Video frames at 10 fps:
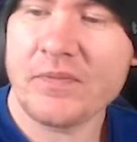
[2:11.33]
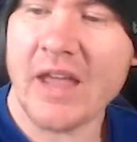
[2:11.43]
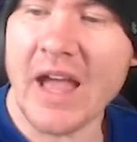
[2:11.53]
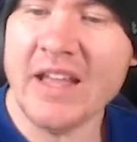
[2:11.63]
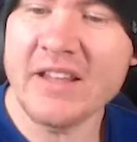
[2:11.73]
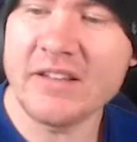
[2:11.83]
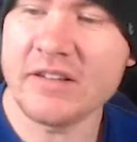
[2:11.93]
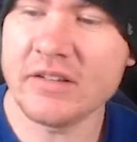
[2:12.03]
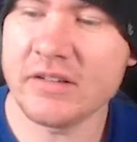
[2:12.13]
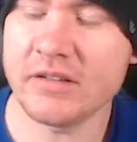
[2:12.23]
I
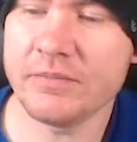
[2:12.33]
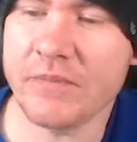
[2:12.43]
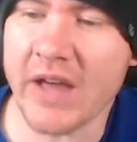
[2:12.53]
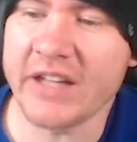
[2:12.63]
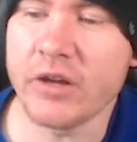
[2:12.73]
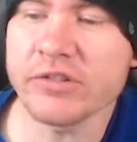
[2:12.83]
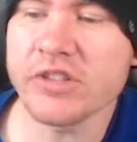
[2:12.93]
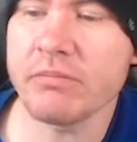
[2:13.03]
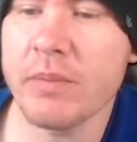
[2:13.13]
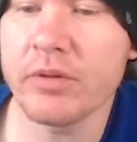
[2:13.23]
I know
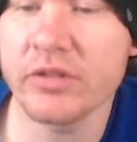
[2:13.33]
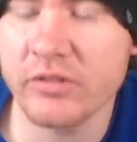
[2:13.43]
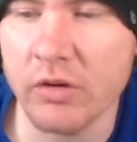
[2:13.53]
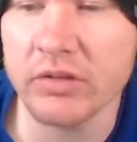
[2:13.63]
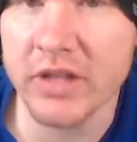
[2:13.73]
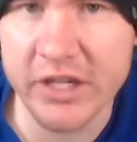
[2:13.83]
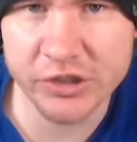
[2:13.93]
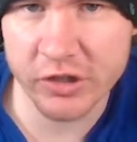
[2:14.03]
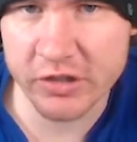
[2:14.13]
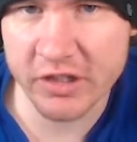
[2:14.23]
some people don't like
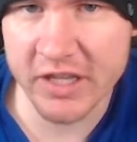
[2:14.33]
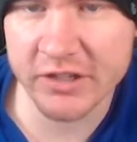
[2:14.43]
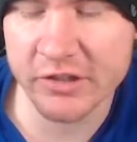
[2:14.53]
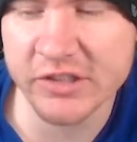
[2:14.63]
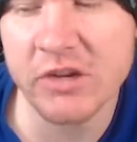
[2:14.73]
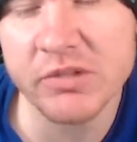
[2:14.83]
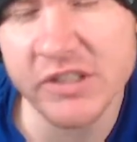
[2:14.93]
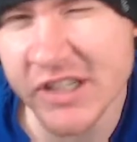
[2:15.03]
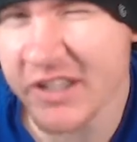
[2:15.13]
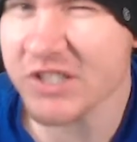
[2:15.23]
shard collectors. I would
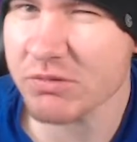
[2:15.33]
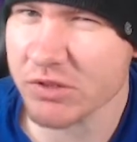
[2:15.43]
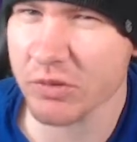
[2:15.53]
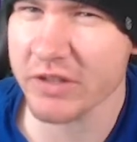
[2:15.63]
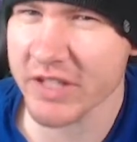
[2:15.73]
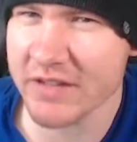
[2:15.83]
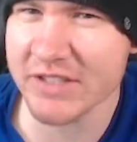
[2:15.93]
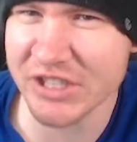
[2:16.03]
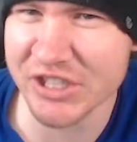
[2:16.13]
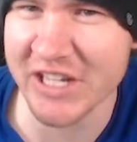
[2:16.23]
say this one's worth giving
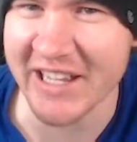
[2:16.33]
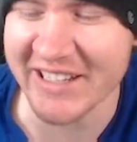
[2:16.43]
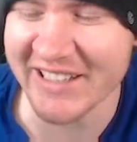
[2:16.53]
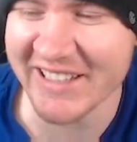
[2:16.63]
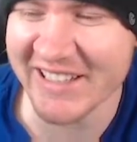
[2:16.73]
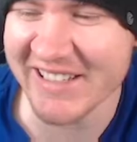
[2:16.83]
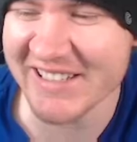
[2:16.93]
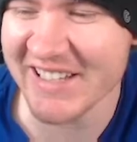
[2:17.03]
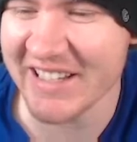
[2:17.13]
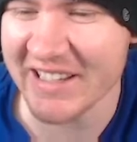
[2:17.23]
a shot. It
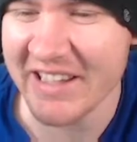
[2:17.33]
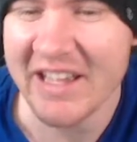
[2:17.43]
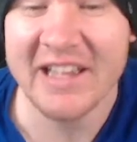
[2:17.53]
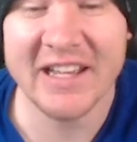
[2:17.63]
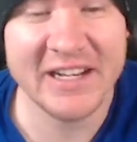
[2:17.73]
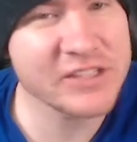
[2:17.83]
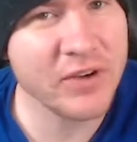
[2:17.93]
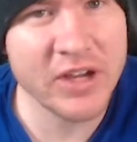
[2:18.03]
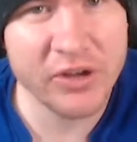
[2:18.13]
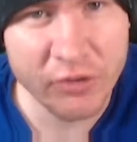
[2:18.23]
is uh it is
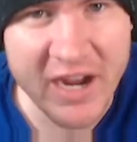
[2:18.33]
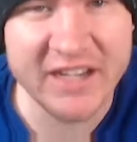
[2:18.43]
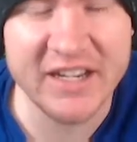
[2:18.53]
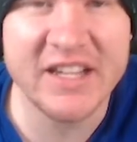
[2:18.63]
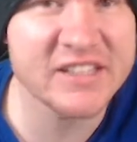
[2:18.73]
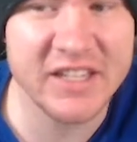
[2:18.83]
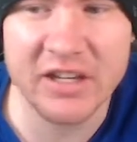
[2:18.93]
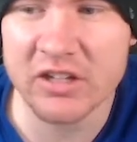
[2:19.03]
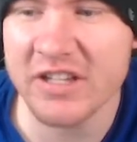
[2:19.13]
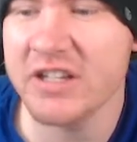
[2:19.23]
very grindy as they
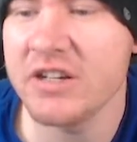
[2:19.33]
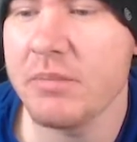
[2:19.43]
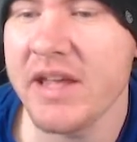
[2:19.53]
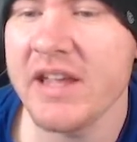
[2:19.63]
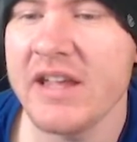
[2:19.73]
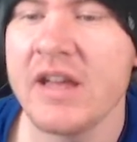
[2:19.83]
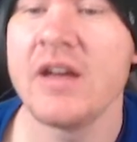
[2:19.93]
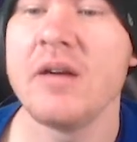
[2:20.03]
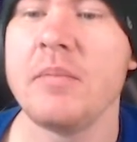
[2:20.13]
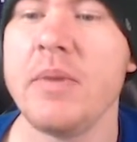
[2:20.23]
all tend to be,
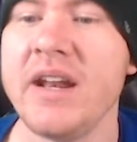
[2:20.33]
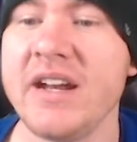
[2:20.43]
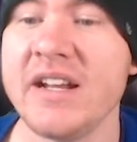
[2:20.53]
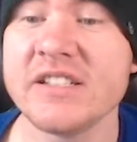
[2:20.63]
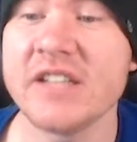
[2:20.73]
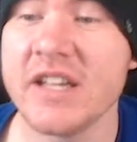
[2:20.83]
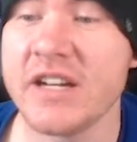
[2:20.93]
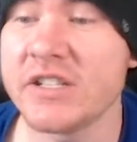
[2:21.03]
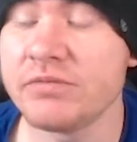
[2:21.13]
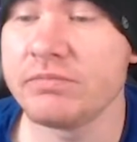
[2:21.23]
but it is it
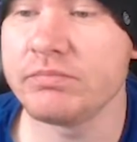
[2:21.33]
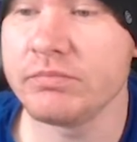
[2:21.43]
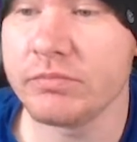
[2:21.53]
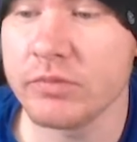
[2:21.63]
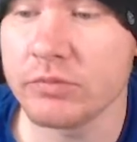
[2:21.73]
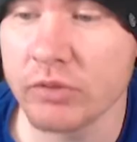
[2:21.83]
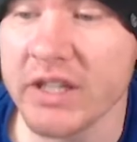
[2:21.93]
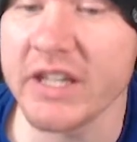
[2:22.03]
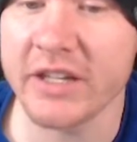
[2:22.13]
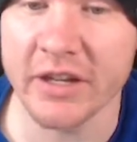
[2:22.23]
is
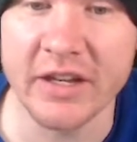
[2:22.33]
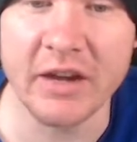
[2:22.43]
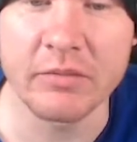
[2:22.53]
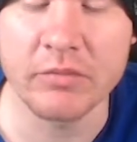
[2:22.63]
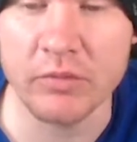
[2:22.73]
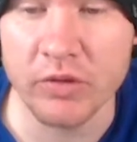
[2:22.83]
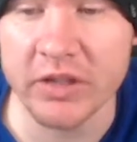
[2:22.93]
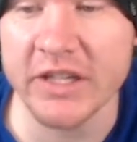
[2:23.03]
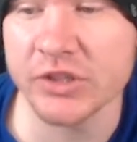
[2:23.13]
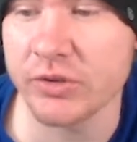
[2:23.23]
really good. I'm, I'm
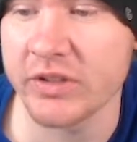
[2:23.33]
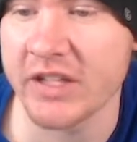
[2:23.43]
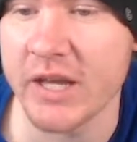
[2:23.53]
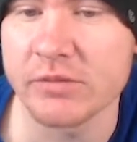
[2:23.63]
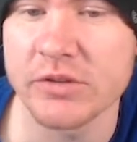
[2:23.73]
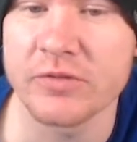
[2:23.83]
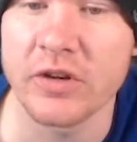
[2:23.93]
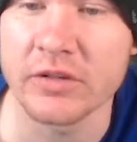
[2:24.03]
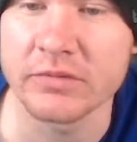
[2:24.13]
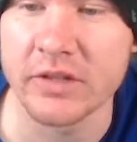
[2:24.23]
really enjoying the game so
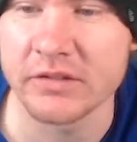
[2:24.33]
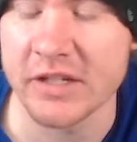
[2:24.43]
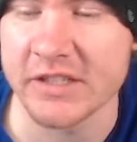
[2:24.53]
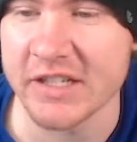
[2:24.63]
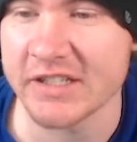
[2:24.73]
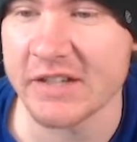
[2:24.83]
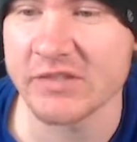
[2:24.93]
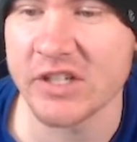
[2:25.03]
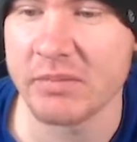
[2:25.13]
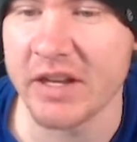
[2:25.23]
far, as, as I've
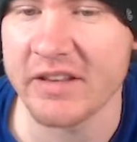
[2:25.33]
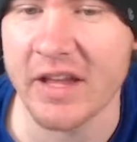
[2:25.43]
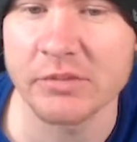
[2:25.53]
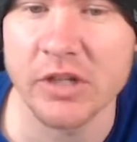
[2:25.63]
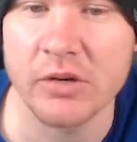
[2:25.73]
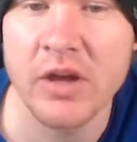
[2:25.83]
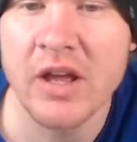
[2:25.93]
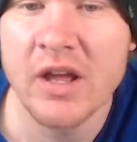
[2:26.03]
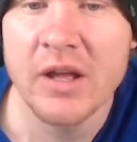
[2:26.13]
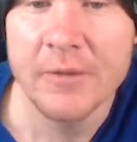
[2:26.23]
said many times. So
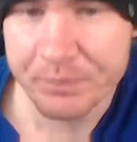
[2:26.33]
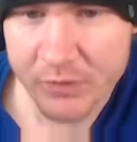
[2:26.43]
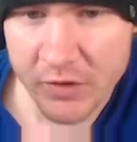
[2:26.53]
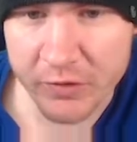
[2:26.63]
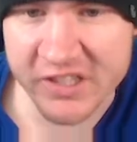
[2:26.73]
for the